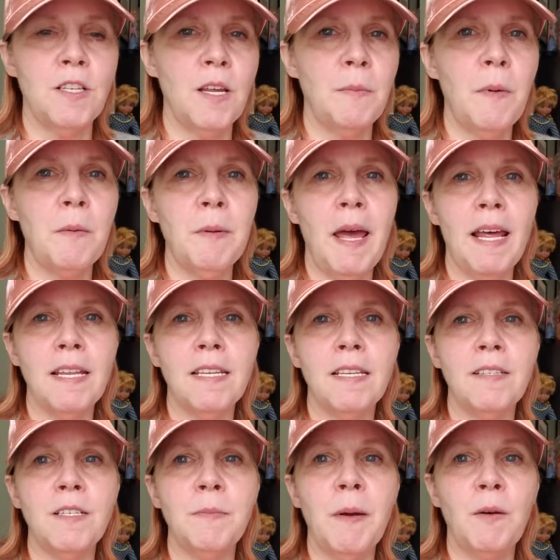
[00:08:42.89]
So I probably add,
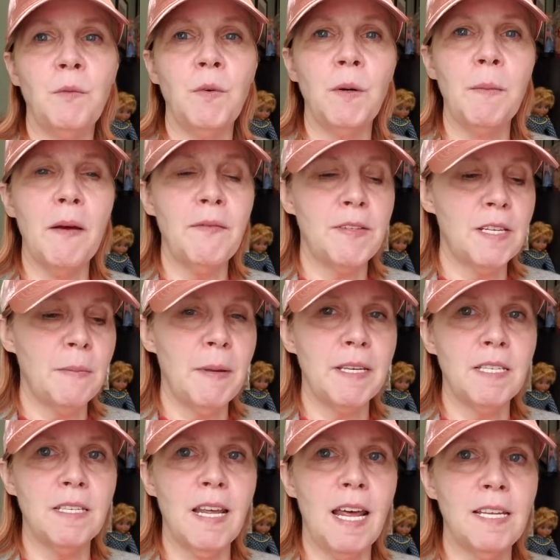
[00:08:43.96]
to make real muffins, I
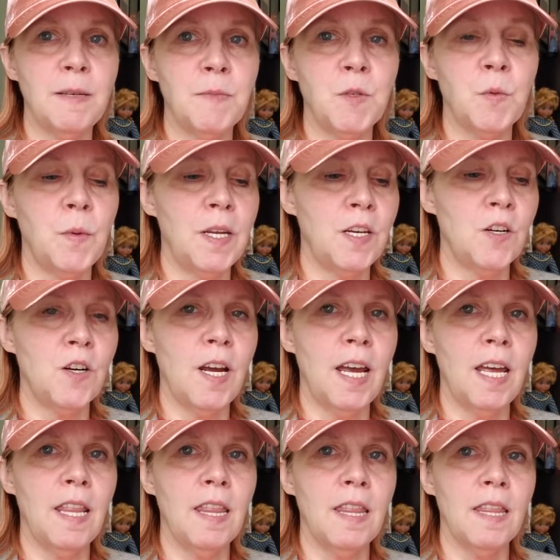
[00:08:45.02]
add some sweetener
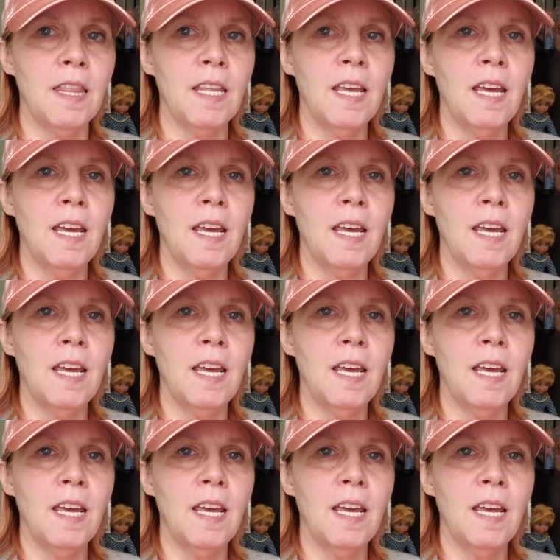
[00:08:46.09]
and